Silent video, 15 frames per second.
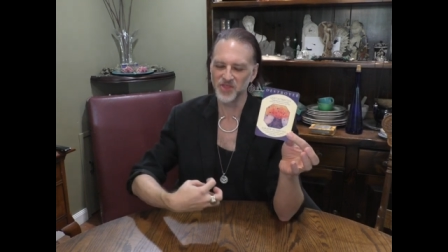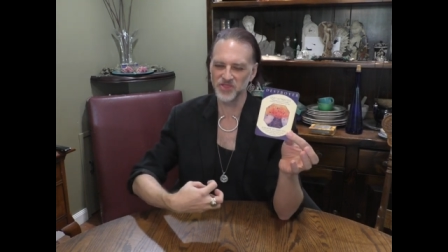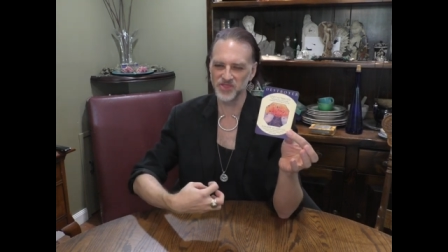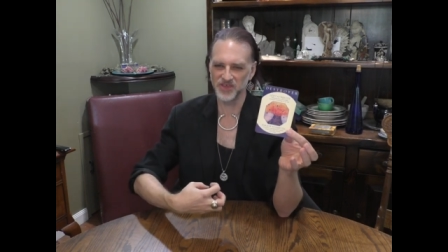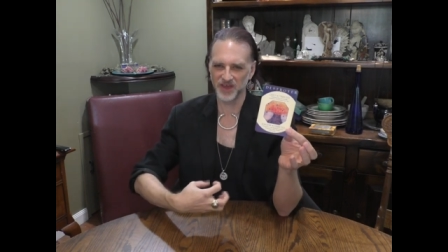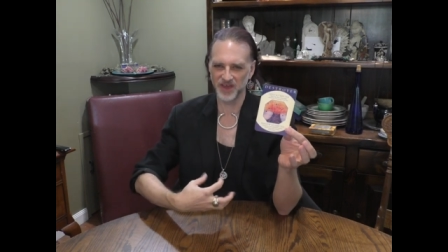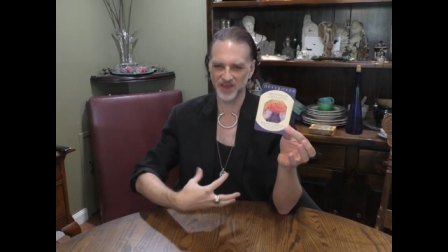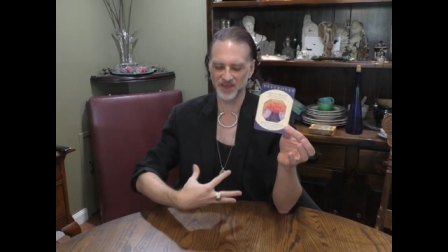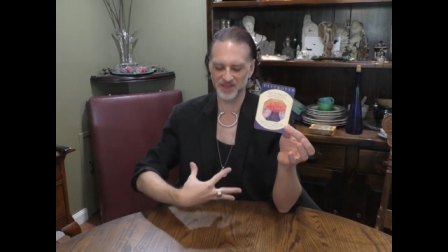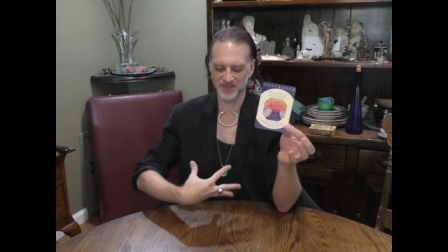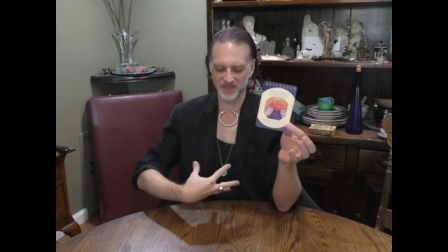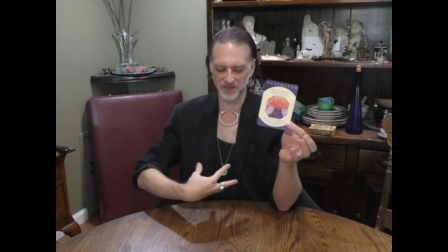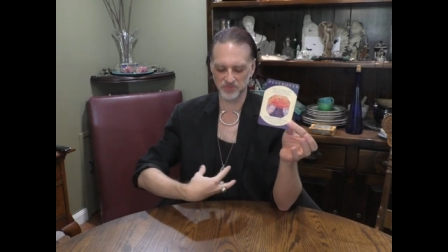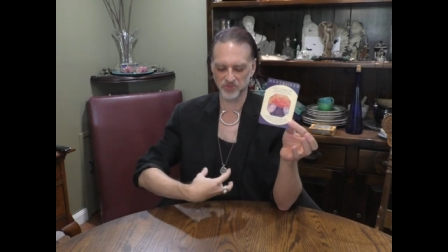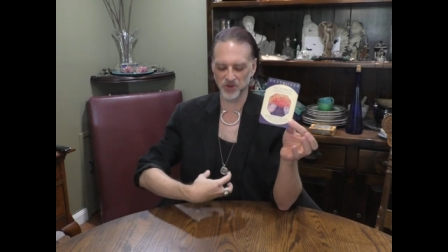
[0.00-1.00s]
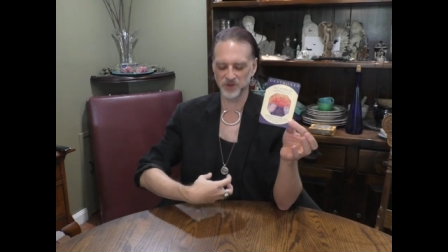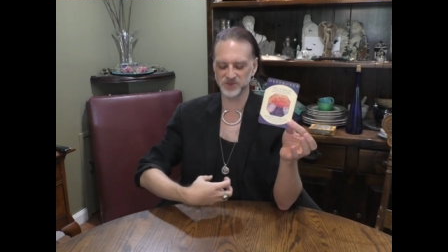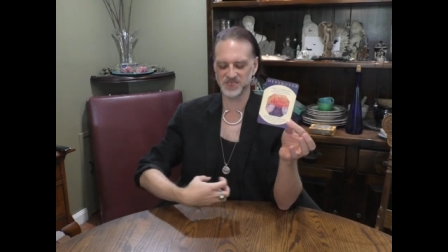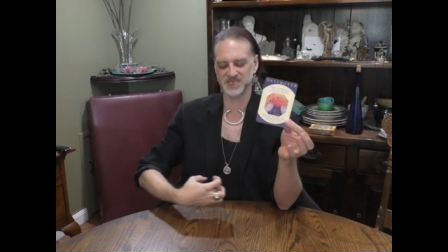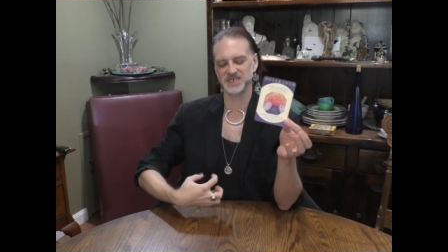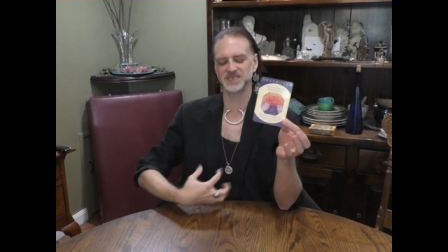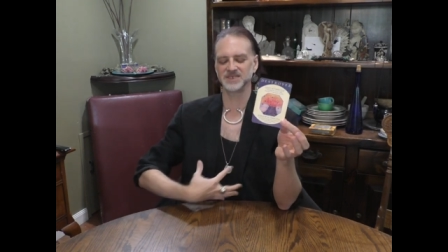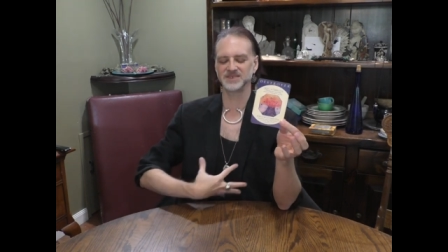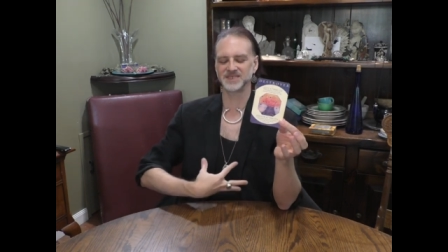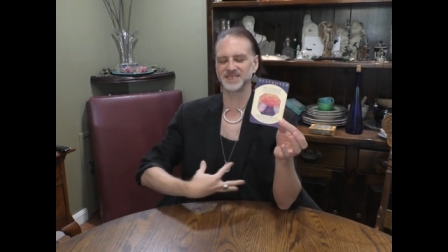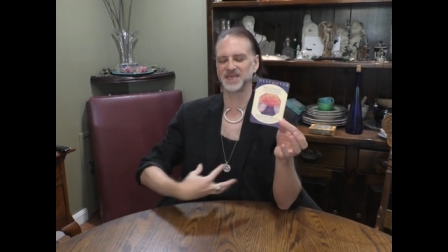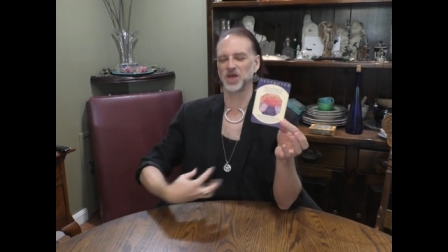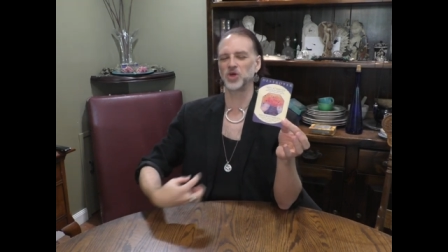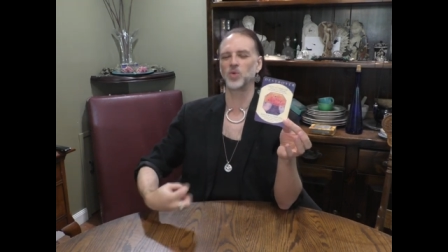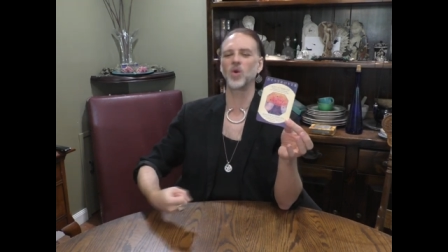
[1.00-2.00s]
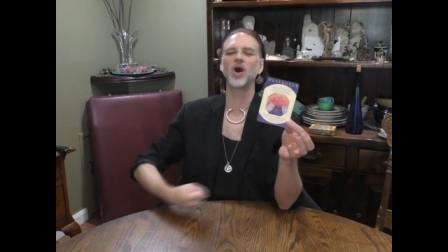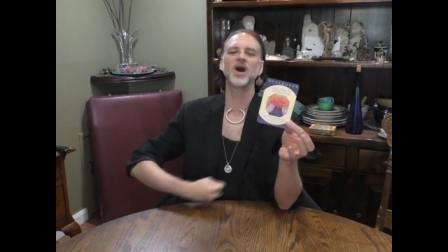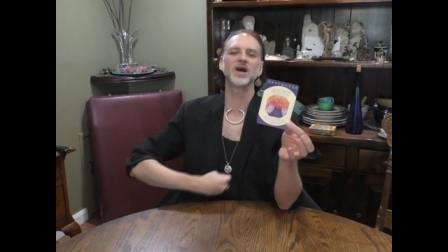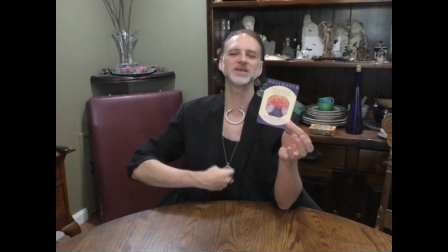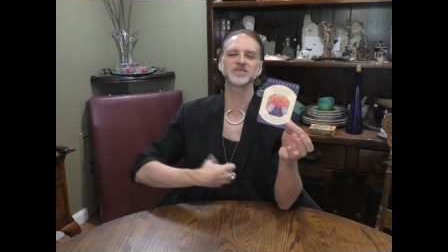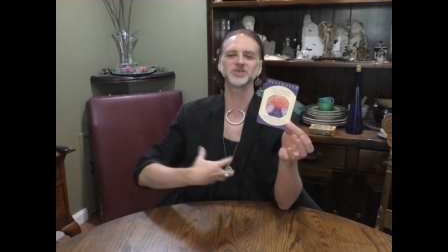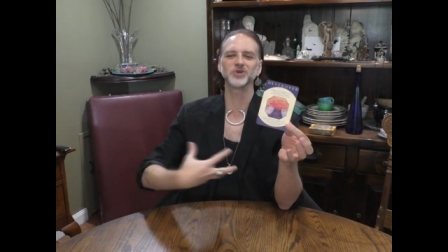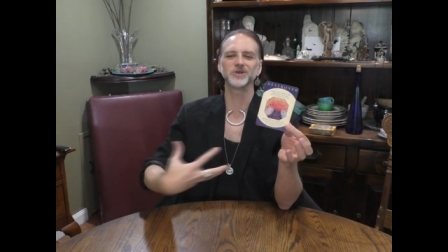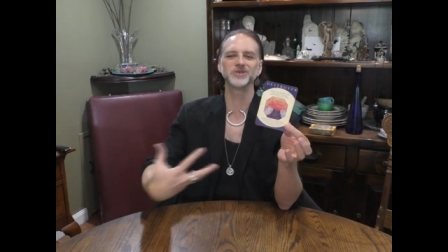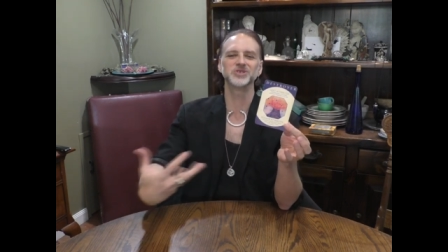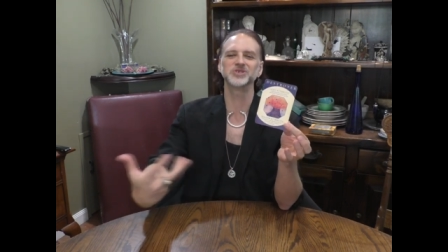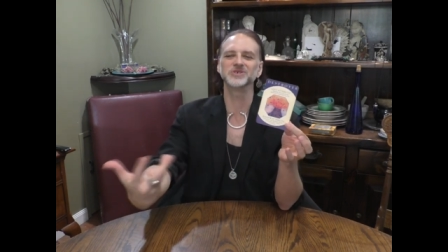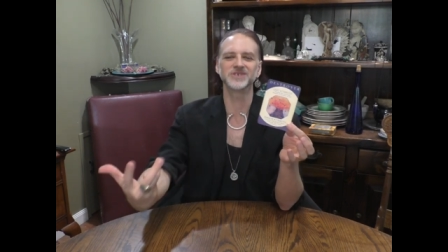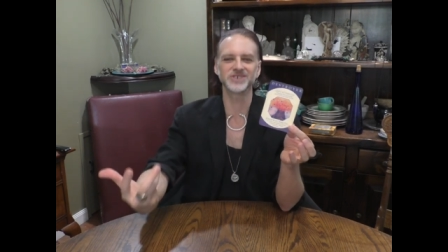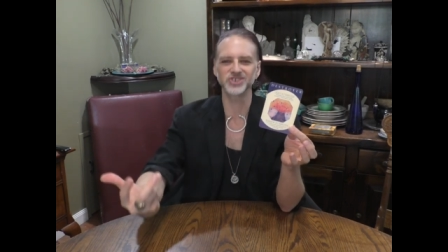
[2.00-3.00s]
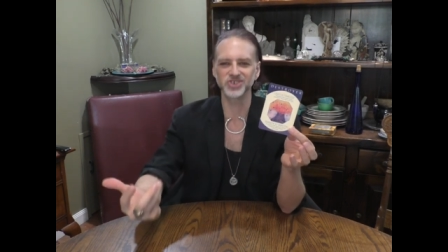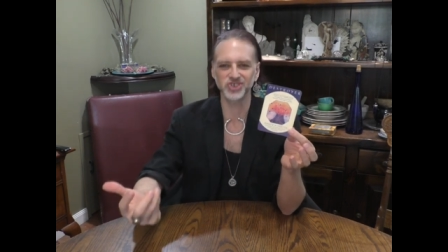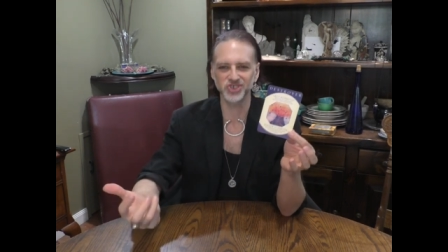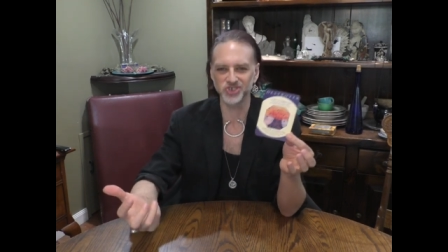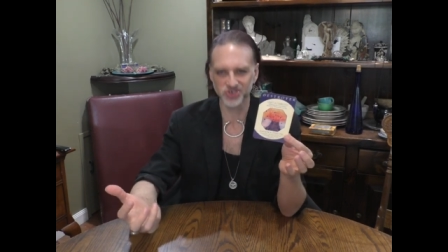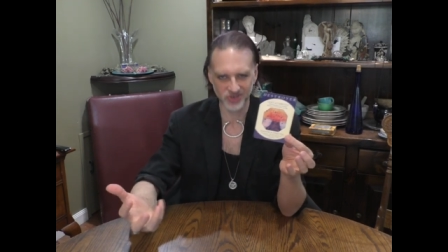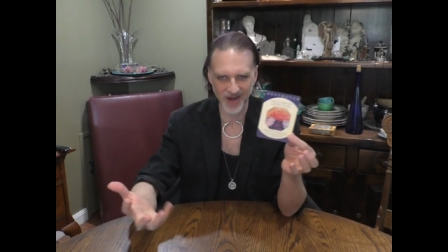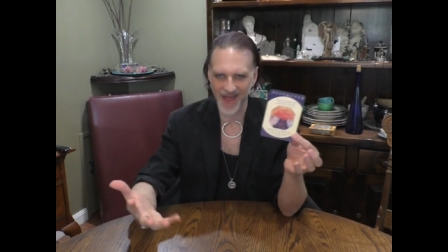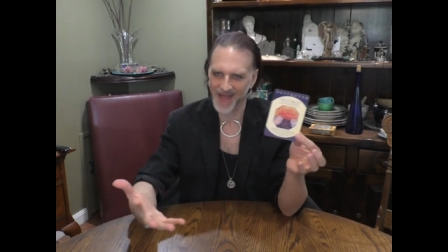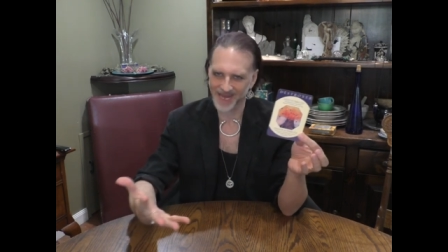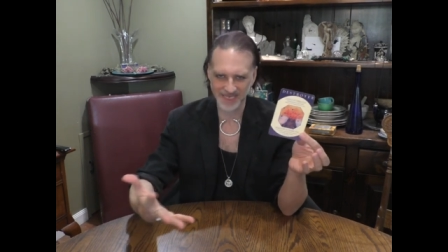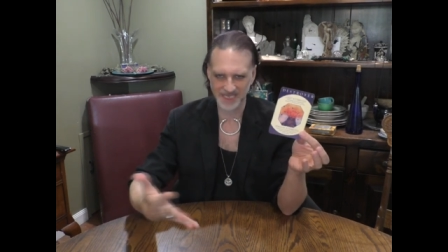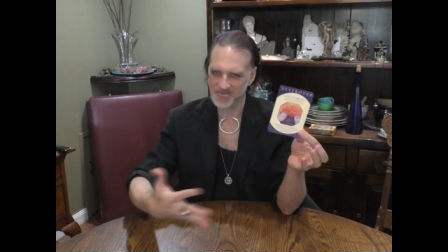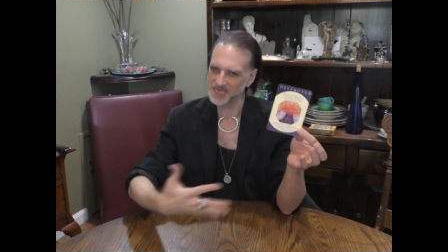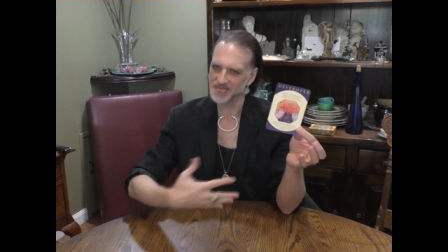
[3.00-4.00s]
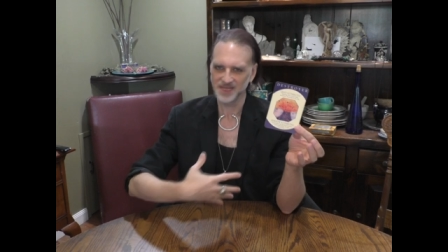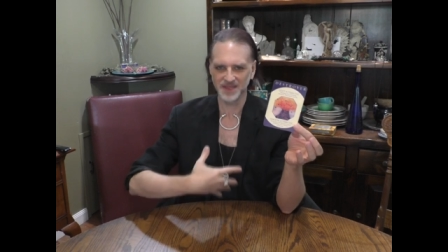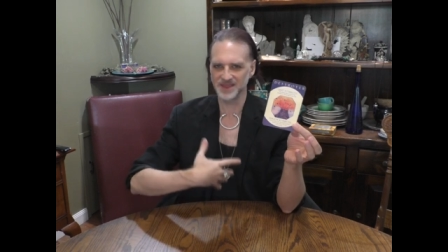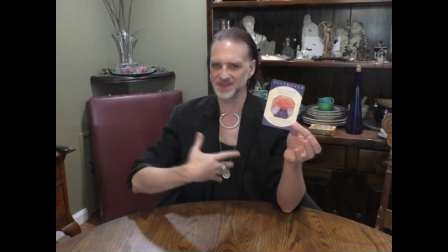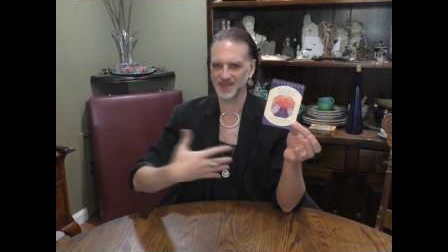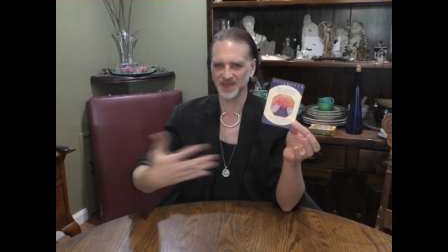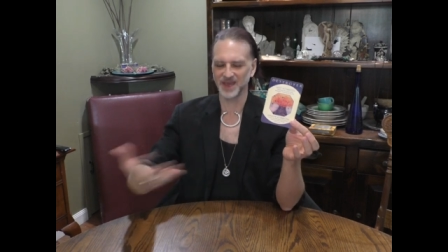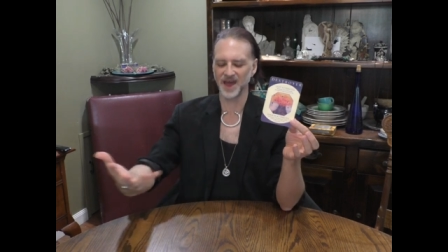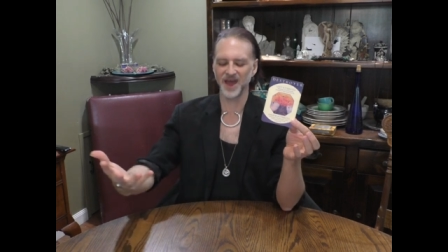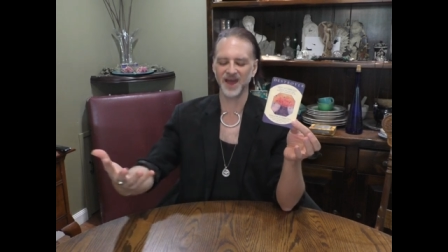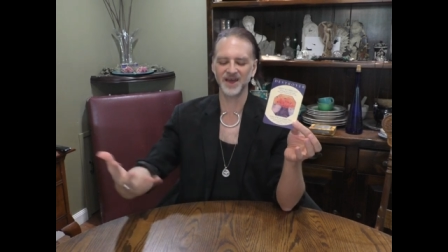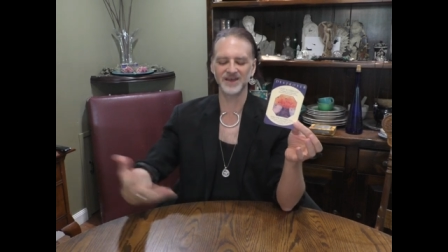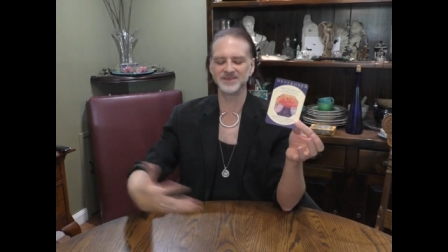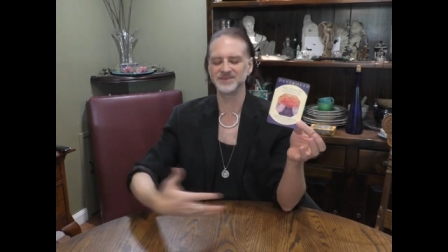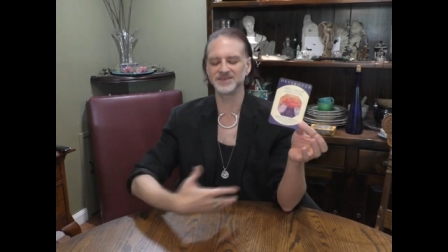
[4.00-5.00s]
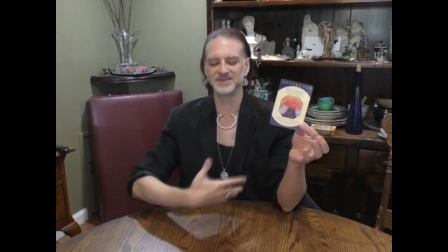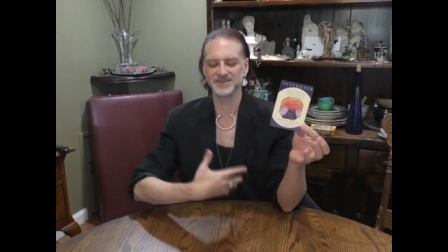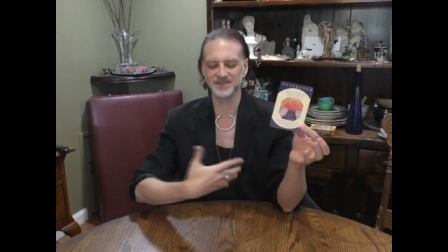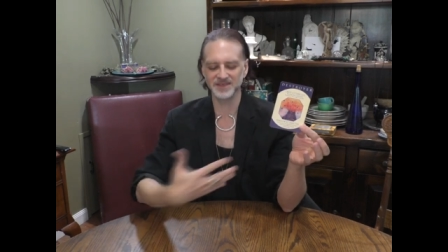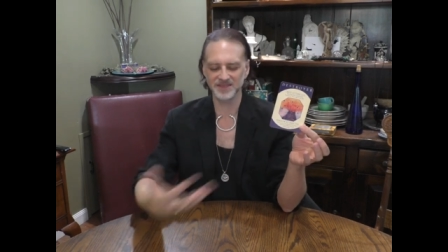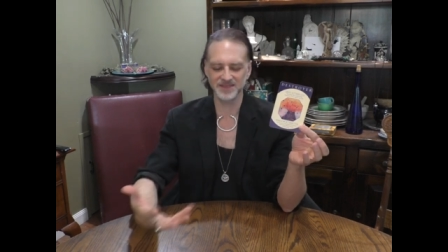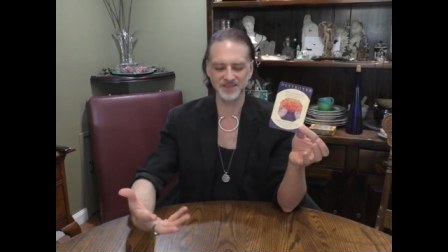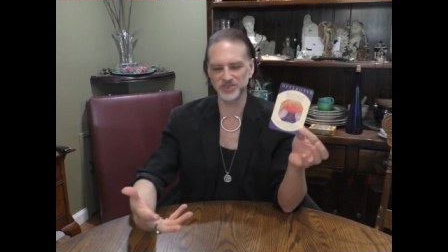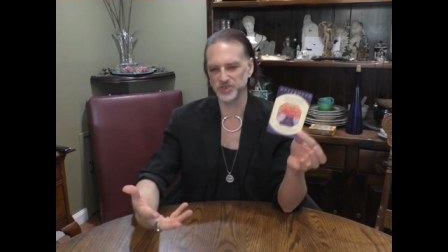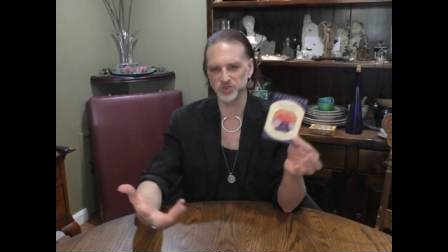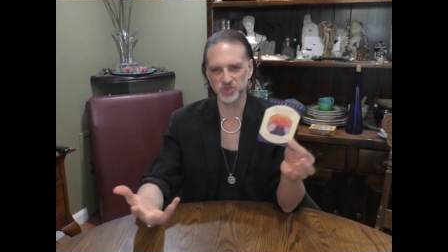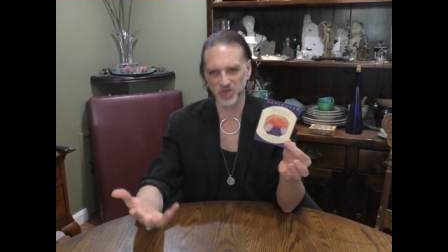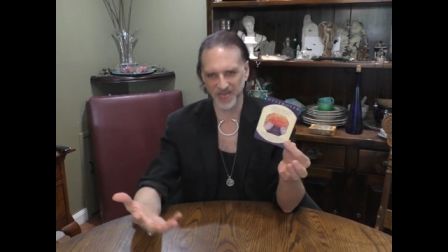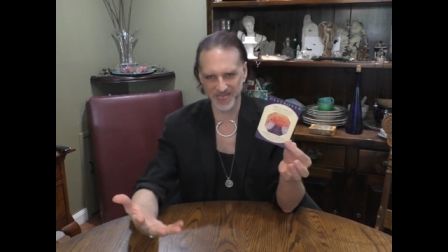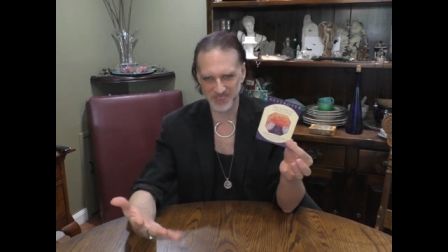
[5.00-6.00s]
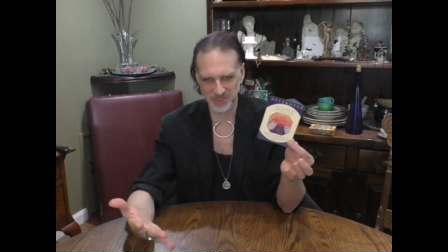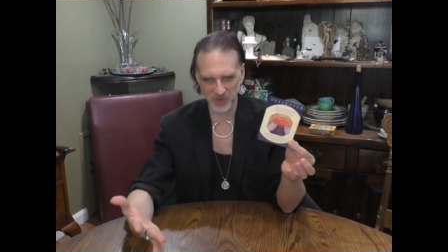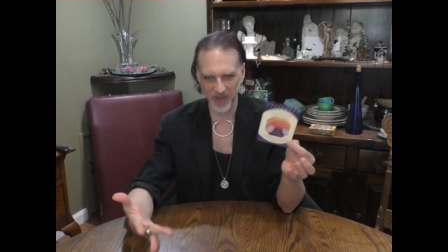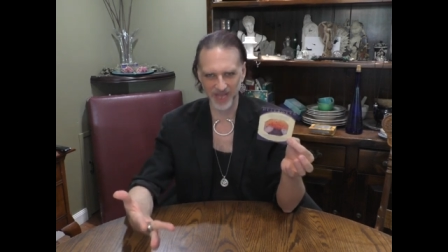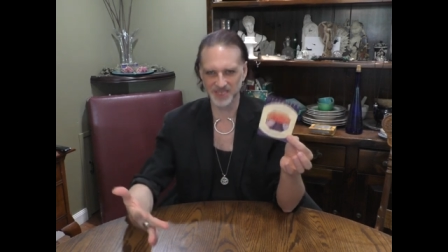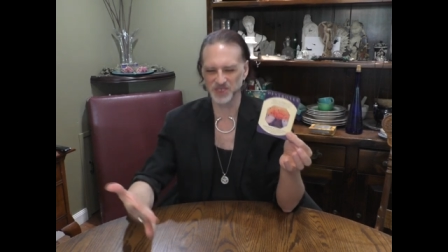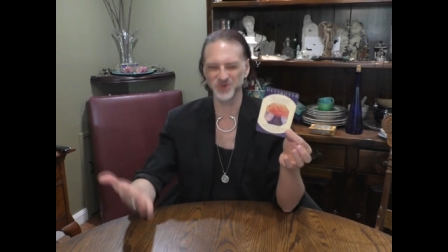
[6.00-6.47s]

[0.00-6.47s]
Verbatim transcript: the the protein cell walls in order to extract the uh, the nutrients, right?